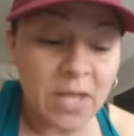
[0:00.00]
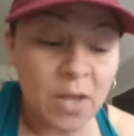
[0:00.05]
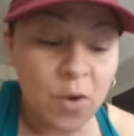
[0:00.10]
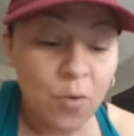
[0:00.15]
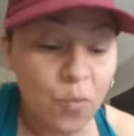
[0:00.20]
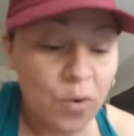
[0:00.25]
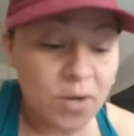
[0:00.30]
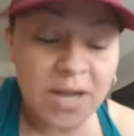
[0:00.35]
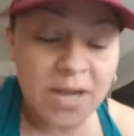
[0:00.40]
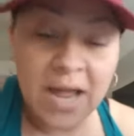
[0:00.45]

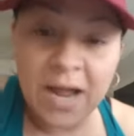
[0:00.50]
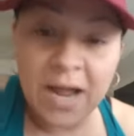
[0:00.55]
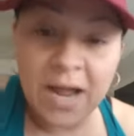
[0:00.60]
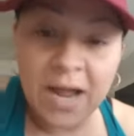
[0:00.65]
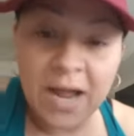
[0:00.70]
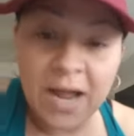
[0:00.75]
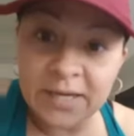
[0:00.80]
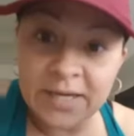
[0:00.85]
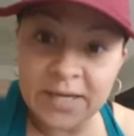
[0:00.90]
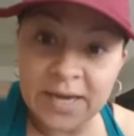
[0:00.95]
We're not
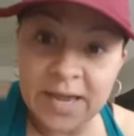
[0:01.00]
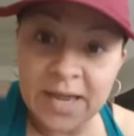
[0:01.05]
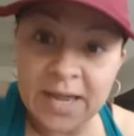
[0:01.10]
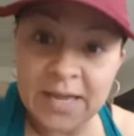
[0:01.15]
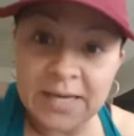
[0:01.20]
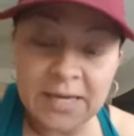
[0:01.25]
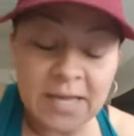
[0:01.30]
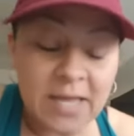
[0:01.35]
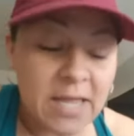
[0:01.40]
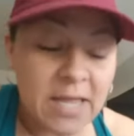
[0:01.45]
ready
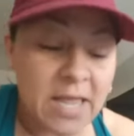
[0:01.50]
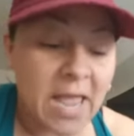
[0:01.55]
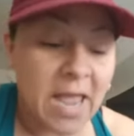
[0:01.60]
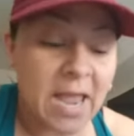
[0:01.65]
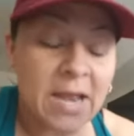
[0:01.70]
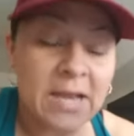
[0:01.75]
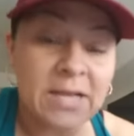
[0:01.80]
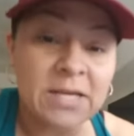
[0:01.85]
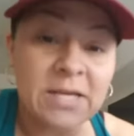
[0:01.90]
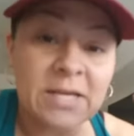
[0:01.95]
yet.
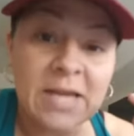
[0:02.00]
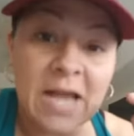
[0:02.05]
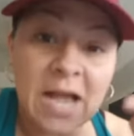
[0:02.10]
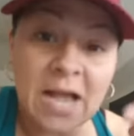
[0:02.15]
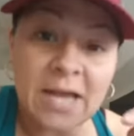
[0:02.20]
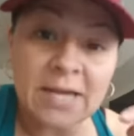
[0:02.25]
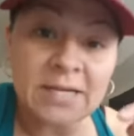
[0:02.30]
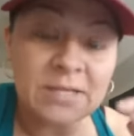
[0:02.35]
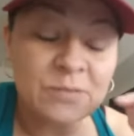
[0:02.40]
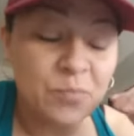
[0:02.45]
And
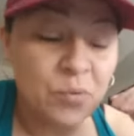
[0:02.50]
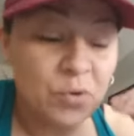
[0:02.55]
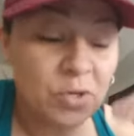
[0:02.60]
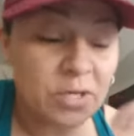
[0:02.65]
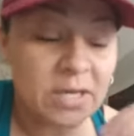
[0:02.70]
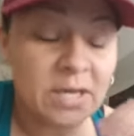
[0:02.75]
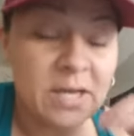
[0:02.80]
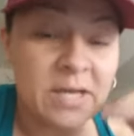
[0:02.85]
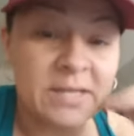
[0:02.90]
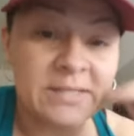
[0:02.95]
God is
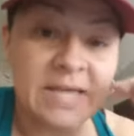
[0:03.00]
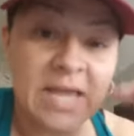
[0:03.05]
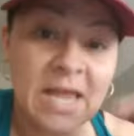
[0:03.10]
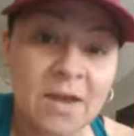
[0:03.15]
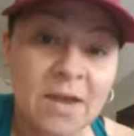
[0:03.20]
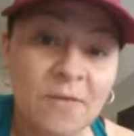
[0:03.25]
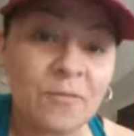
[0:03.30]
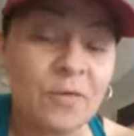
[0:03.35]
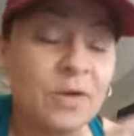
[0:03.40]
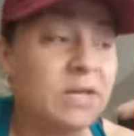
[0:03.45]
putting us
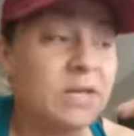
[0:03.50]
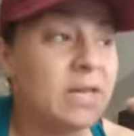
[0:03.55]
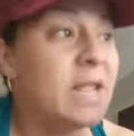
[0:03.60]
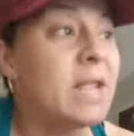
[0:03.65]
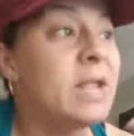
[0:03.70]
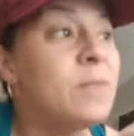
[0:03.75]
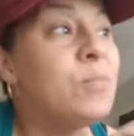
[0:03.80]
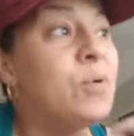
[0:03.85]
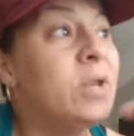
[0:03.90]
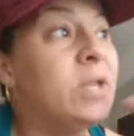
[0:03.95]
every
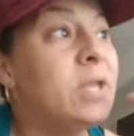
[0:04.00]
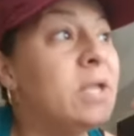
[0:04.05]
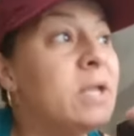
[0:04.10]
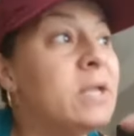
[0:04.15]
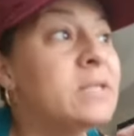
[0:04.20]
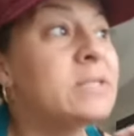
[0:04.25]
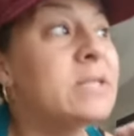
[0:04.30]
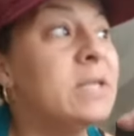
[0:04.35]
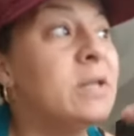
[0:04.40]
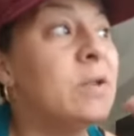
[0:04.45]
day, putting
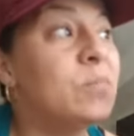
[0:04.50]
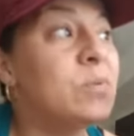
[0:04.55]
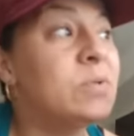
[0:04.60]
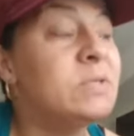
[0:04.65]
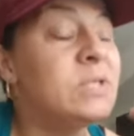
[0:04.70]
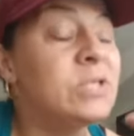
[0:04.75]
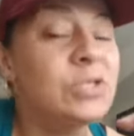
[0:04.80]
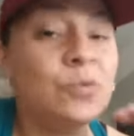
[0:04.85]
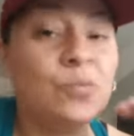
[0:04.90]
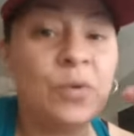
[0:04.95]
us in a
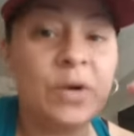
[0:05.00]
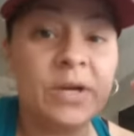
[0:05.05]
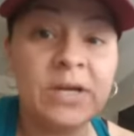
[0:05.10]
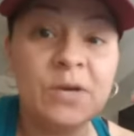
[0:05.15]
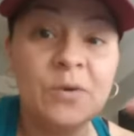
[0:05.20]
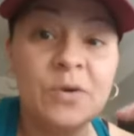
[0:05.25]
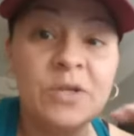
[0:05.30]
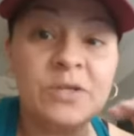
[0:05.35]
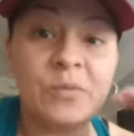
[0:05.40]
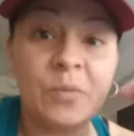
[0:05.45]
position where he
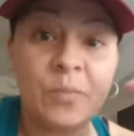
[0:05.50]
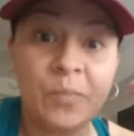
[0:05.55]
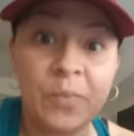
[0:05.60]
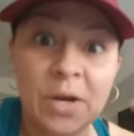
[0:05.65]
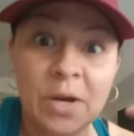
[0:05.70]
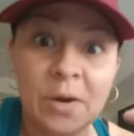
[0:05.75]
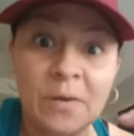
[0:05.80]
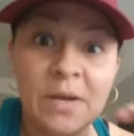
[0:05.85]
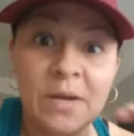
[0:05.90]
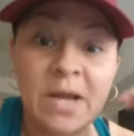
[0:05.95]
is
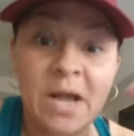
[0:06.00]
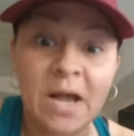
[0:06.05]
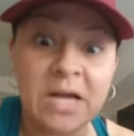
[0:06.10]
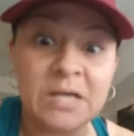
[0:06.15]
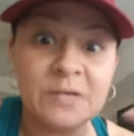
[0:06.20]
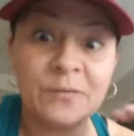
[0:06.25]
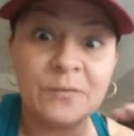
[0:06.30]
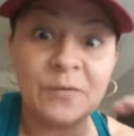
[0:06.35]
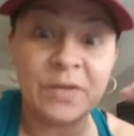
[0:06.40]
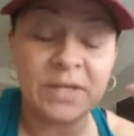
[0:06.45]
preparing
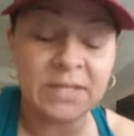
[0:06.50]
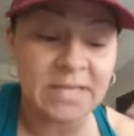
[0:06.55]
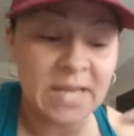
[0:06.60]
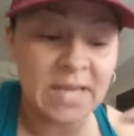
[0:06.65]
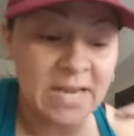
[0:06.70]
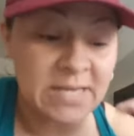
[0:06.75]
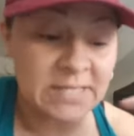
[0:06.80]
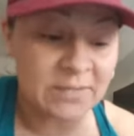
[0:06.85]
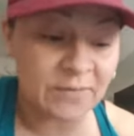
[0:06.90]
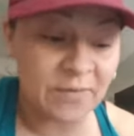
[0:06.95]
us for the
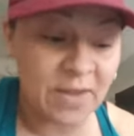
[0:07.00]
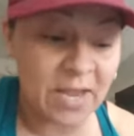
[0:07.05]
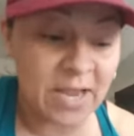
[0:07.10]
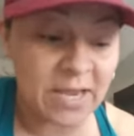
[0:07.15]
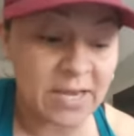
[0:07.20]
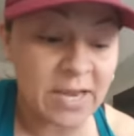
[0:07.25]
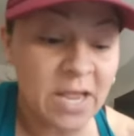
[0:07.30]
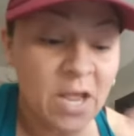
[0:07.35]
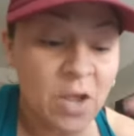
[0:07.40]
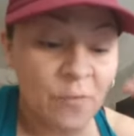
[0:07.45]
days
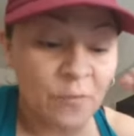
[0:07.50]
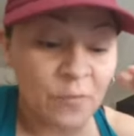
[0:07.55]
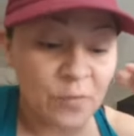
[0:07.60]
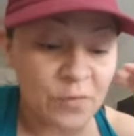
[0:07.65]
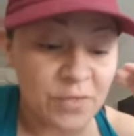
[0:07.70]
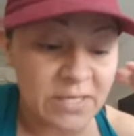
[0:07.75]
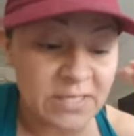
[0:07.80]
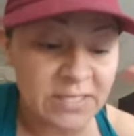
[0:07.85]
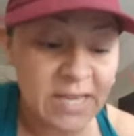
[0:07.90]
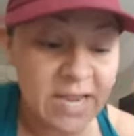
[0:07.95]
ahead, for
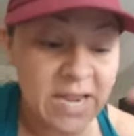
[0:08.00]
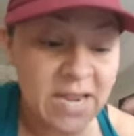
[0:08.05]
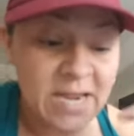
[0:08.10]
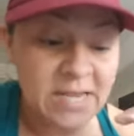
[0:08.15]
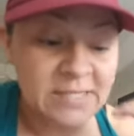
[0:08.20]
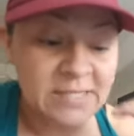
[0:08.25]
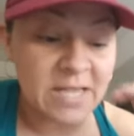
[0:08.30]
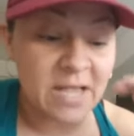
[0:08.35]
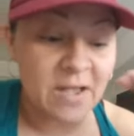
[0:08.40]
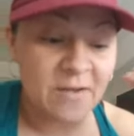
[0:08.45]
the
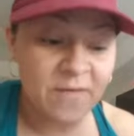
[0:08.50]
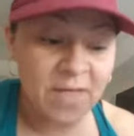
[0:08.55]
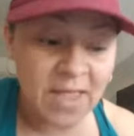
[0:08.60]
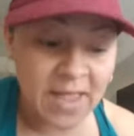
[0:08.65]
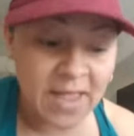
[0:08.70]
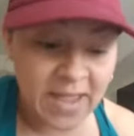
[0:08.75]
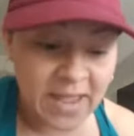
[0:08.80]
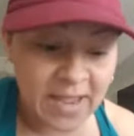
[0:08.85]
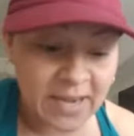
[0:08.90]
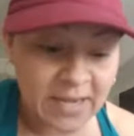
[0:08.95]
days
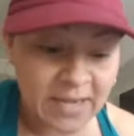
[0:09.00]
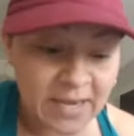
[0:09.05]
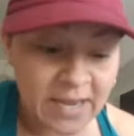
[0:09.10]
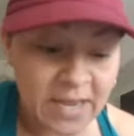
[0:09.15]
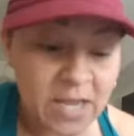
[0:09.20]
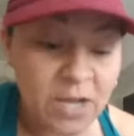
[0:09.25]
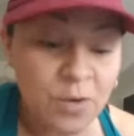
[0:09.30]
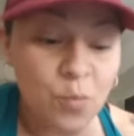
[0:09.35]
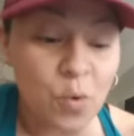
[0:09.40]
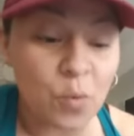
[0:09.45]
ahead,
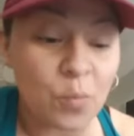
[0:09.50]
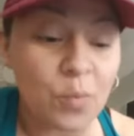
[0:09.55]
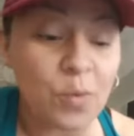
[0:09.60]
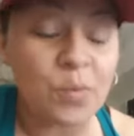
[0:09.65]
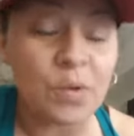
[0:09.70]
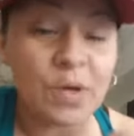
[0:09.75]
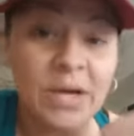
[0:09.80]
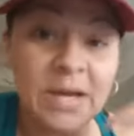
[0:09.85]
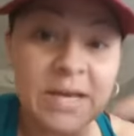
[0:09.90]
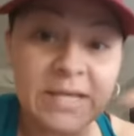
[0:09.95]
where we
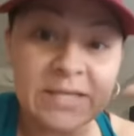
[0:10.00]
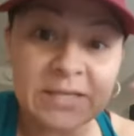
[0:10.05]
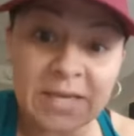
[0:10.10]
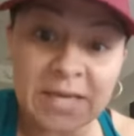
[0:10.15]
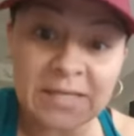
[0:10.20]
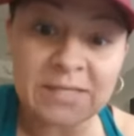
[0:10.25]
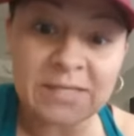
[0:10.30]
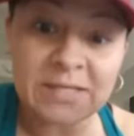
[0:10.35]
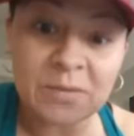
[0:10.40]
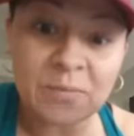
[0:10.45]
were going to
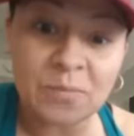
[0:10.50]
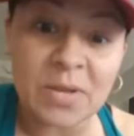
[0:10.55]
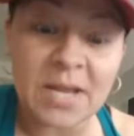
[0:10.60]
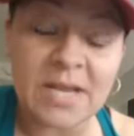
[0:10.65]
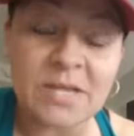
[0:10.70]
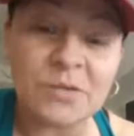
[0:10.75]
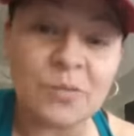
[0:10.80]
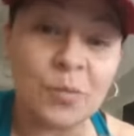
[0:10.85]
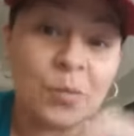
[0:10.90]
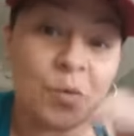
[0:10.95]
get to the
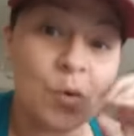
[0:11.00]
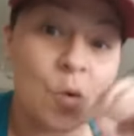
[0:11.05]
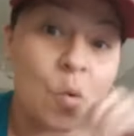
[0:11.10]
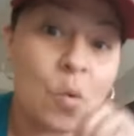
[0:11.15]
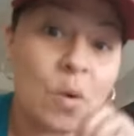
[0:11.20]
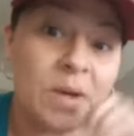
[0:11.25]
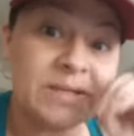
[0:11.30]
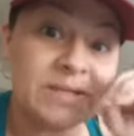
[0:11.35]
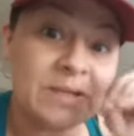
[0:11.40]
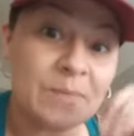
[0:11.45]
place where we're
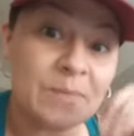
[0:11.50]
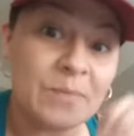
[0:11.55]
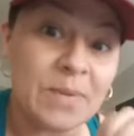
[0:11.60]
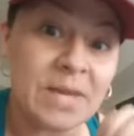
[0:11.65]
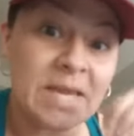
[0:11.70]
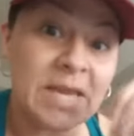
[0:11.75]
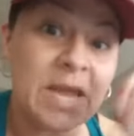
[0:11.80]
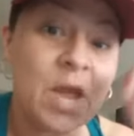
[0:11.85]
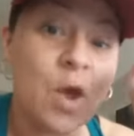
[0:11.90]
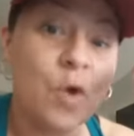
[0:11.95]
going to
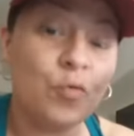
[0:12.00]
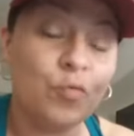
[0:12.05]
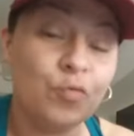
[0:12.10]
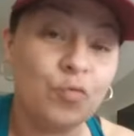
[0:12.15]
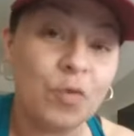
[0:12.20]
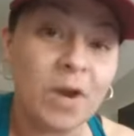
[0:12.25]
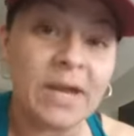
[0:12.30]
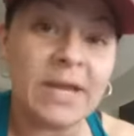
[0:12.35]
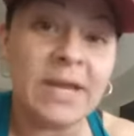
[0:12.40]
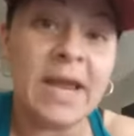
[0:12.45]
be
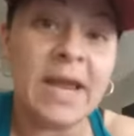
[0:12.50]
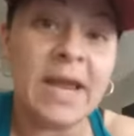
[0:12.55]
ready